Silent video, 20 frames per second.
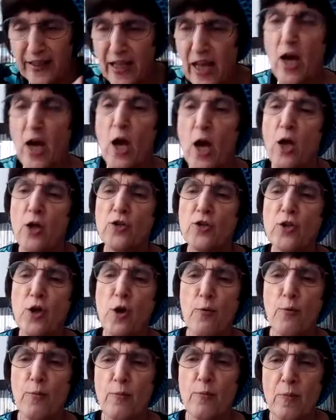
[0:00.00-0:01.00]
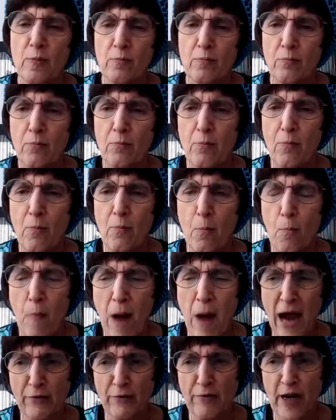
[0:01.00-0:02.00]
And the... so
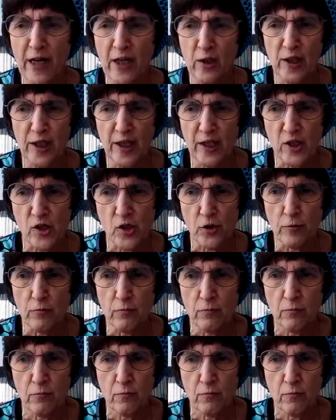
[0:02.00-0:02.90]
my recollection